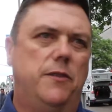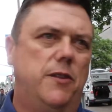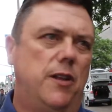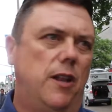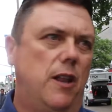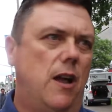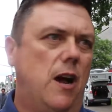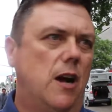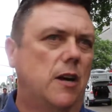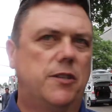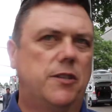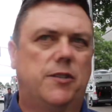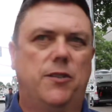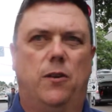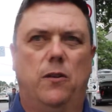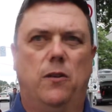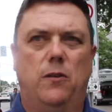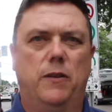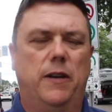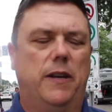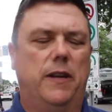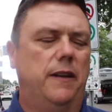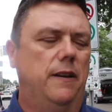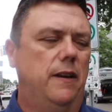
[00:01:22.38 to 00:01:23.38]

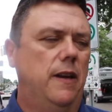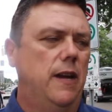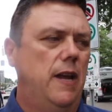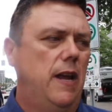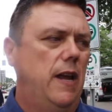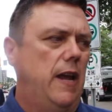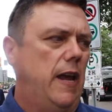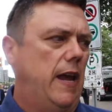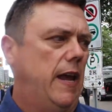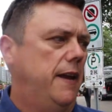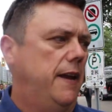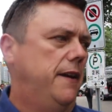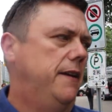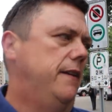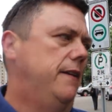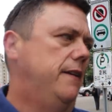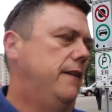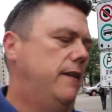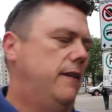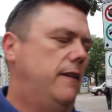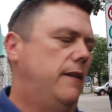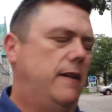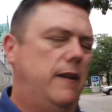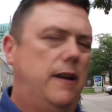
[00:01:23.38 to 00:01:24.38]
Naloxone
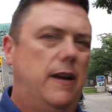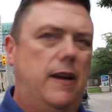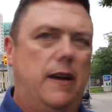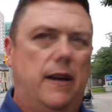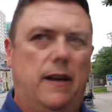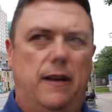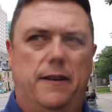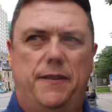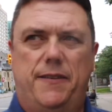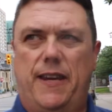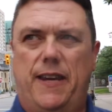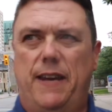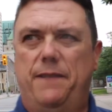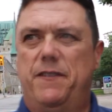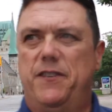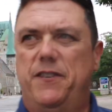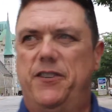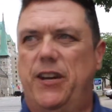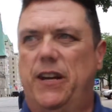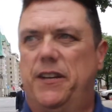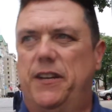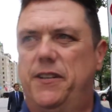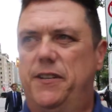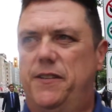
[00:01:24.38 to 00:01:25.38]
and safe
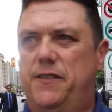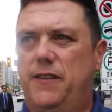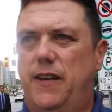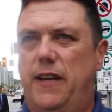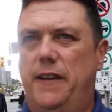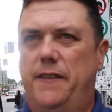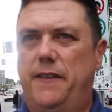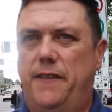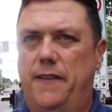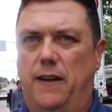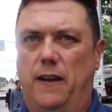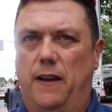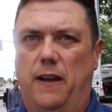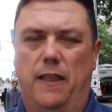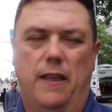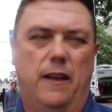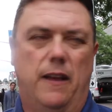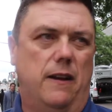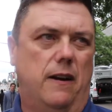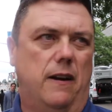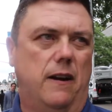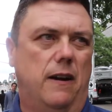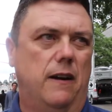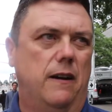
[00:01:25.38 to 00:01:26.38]
injection sites and all
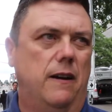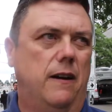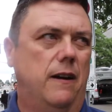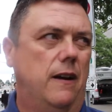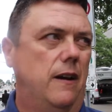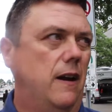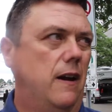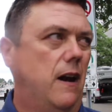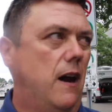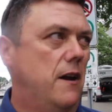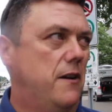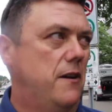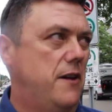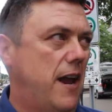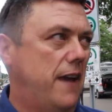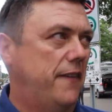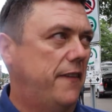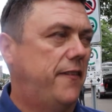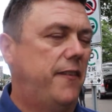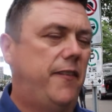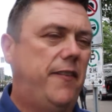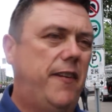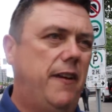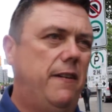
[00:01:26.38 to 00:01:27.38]
that are
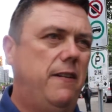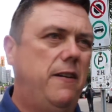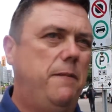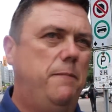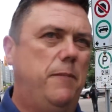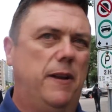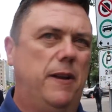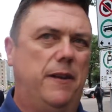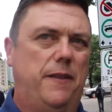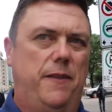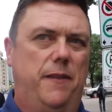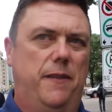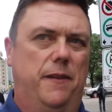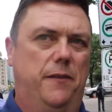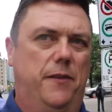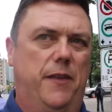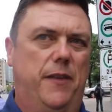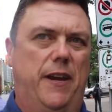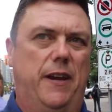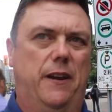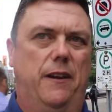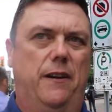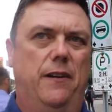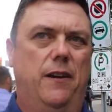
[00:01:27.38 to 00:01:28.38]
necessary, but
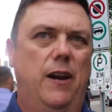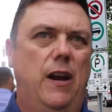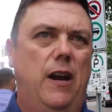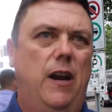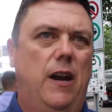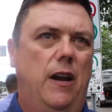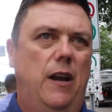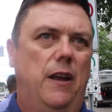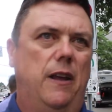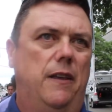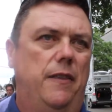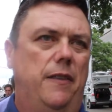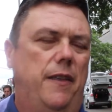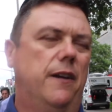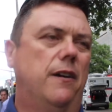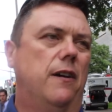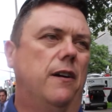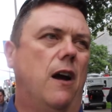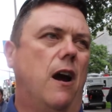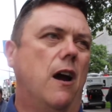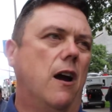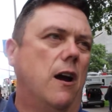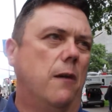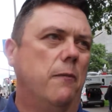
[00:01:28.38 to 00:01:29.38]

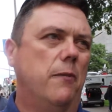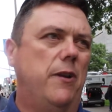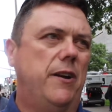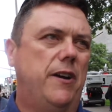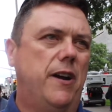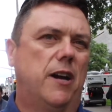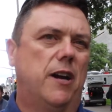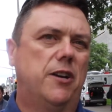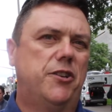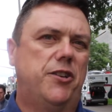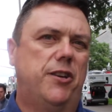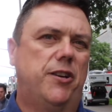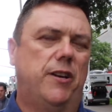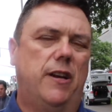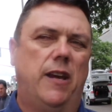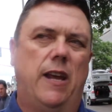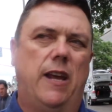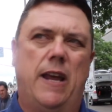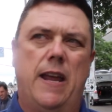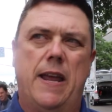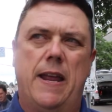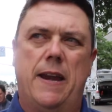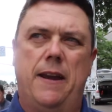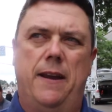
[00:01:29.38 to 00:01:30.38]
they're harm reduction,
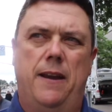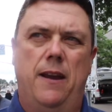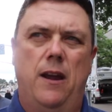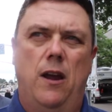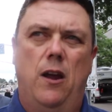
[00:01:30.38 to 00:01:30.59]
and